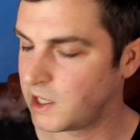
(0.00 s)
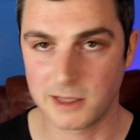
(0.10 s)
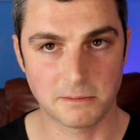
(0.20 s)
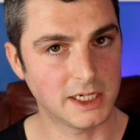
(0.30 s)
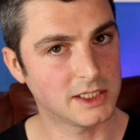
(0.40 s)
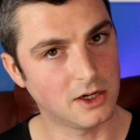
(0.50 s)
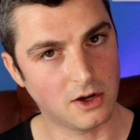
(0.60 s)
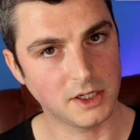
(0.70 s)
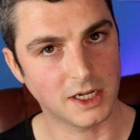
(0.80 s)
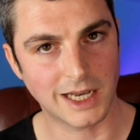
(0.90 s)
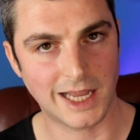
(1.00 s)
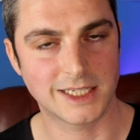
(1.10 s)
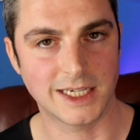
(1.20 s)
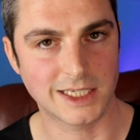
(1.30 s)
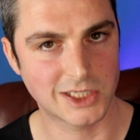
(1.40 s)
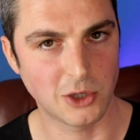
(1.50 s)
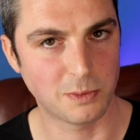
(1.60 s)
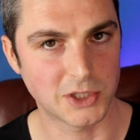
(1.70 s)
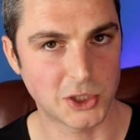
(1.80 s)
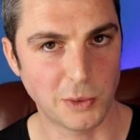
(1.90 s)
but it's not your classic
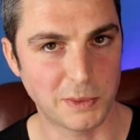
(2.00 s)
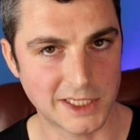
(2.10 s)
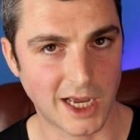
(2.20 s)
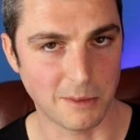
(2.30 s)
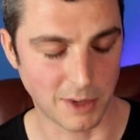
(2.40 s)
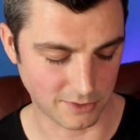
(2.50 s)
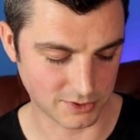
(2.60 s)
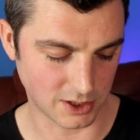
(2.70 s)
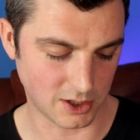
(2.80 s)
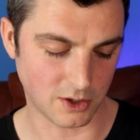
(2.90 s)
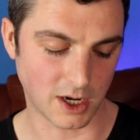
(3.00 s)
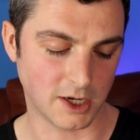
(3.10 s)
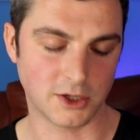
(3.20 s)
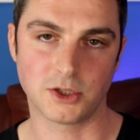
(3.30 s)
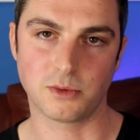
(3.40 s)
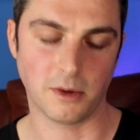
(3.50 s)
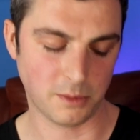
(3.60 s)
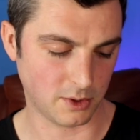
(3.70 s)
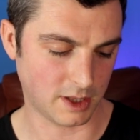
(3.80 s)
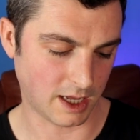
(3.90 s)
super tight mouth to lung, and I just want to
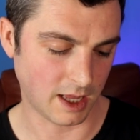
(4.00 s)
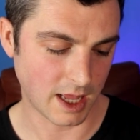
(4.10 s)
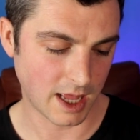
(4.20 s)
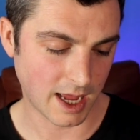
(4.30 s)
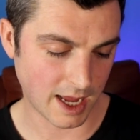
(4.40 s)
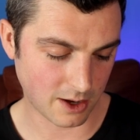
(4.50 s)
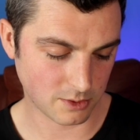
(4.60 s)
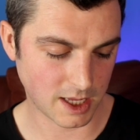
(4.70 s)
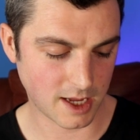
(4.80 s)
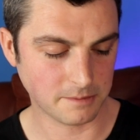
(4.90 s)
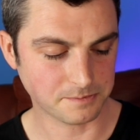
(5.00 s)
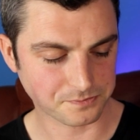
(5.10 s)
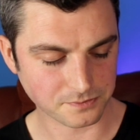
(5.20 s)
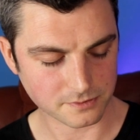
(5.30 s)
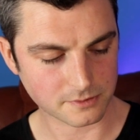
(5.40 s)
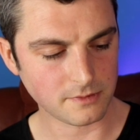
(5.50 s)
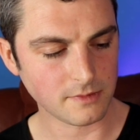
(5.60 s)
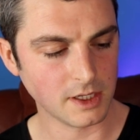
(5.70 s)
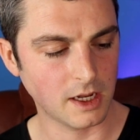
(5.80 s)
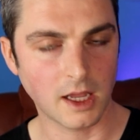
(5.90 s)
put that out there.
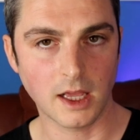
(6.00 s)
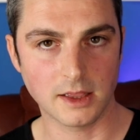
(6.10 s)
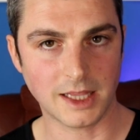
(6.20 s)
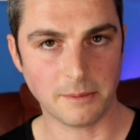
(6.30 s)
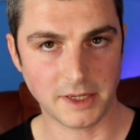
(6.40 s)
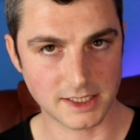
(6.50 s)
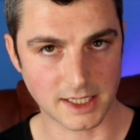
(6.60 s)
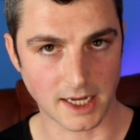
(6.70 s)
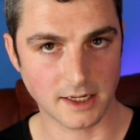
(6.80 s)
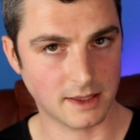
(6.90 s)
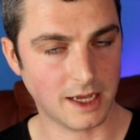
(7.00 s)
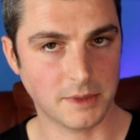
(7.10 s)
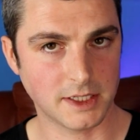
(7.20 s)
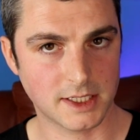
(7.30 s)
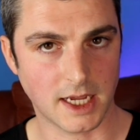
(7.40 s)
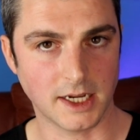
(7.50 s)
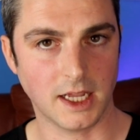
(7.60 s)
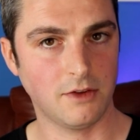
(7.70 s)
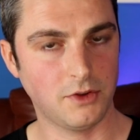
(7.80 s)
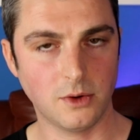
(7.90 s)
That being said,
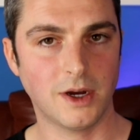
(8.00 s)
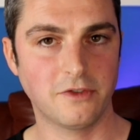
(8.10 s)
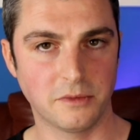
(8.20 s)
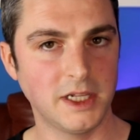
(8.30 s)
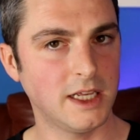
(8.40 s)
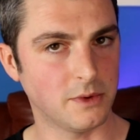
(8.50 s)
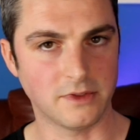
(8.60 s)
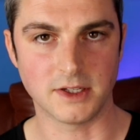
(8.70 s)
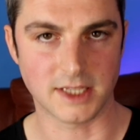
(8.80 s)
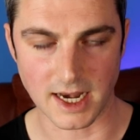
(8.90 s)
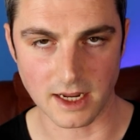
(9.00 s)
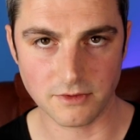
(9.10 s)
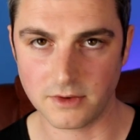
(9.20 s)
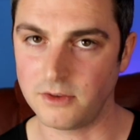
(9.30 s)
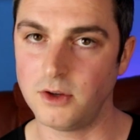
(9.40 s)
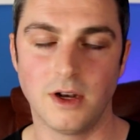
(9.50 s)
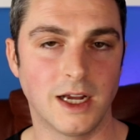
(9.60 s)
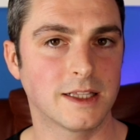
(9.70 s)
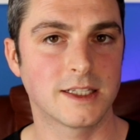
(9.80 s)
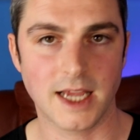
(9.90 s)
if you are familiar with the Zenith, if you
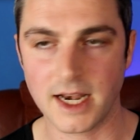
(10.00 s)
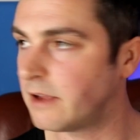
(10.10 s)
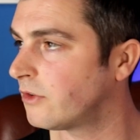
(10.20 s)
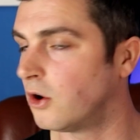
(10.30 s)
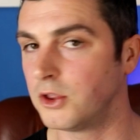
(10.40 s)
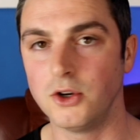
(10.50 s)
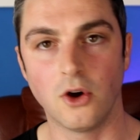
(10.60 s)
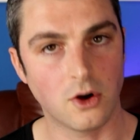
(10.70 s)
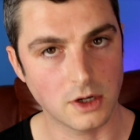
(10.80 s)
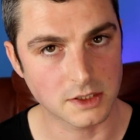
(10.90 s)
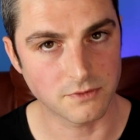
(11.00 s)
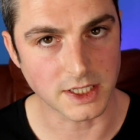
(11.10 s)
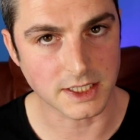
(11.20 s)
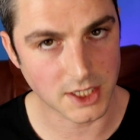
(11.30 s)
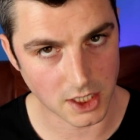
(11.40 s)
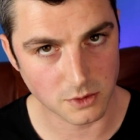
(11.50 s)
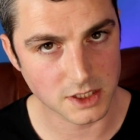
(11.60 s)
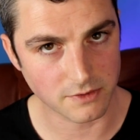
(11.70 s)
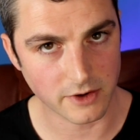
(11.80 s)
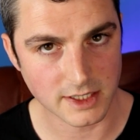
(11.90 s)
like the Zenith, or the Nautilus V2 is
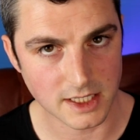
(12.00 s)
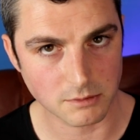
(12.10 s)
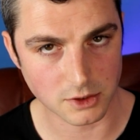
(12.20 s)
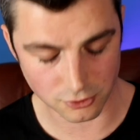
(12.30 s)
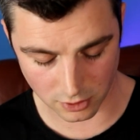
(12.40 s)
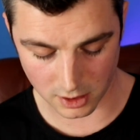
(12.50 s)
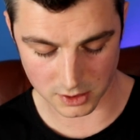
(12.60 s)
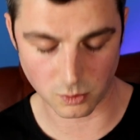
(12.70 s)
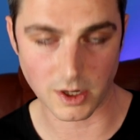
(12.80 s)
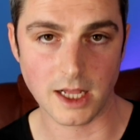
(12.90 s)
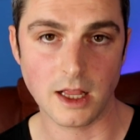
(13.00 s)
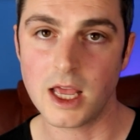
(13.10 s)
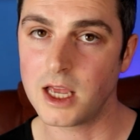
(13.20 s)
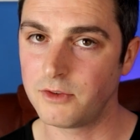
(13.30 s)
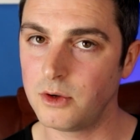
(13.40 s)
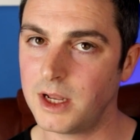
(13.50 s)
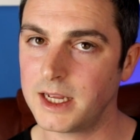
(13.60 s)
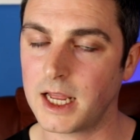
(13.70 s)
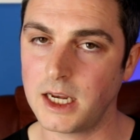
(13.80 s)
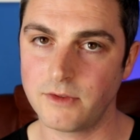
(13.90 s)
a very similar draw as well. If you
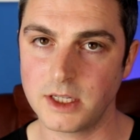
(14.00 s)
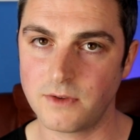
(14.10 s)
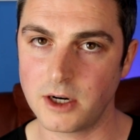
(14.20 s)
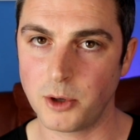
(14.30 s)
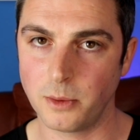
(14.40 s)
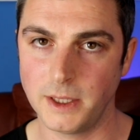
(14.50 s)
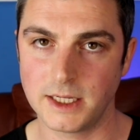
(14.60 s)
like any of these very popular